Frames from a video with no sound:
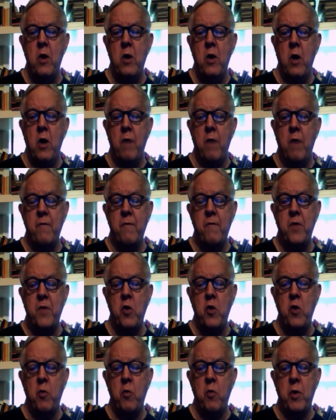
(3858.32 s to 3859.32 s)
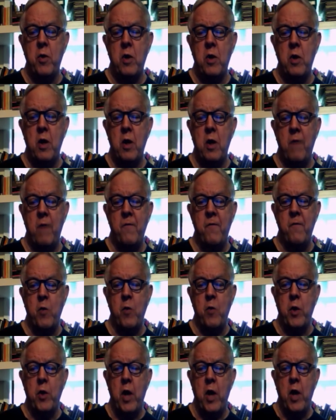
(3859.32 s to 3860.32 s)
off of Cuba, off of
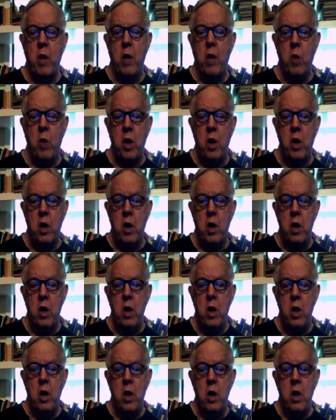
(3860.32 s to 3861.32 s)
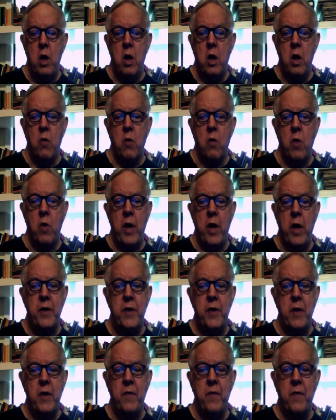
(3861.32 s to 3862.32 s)
Okinawa, right?
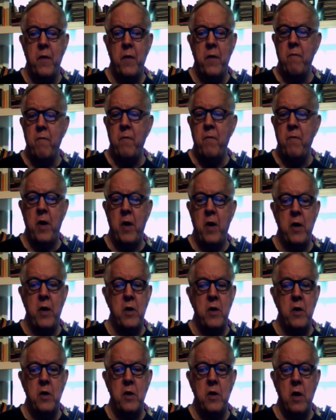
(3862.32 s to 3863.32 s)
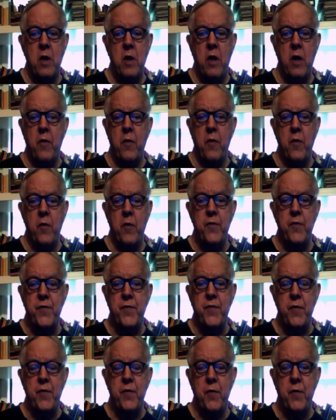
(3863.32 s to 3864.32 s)
And they'll find others.
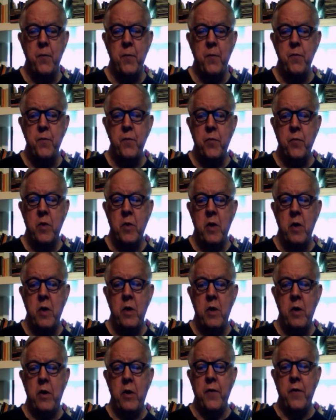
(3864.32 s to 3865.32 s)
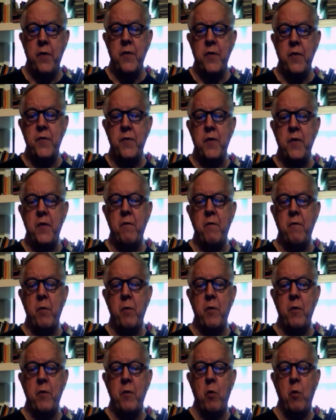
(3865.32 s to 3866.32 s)
It's conceivable
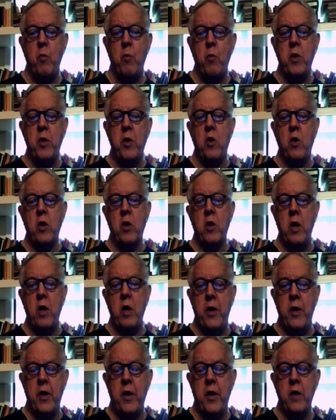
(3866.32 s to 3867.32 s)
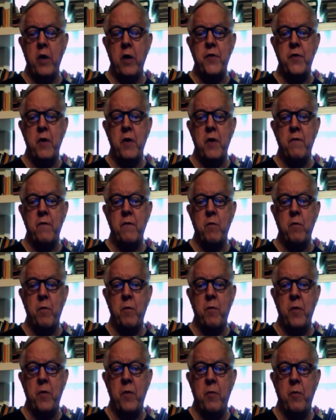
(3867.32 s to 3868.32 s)
that what we call continental shelves would have
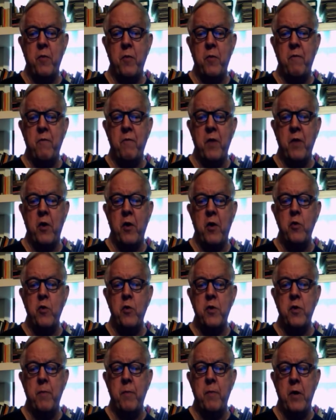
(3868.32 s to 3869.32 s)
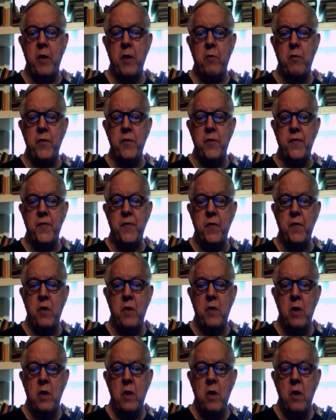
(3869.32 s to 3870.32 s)
been the pre-flood ocean boundaries.
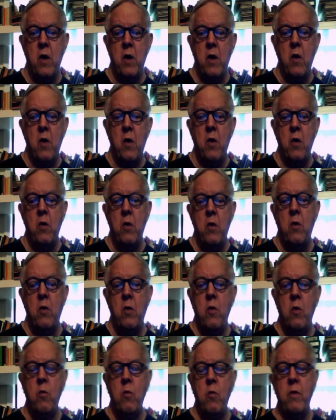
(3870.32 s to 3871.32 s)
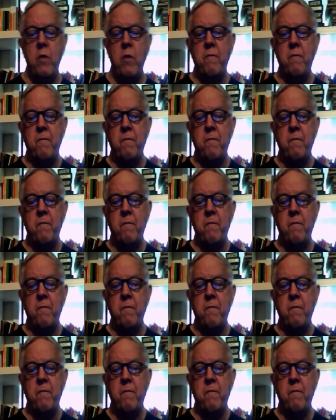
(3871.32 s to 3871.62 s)
We've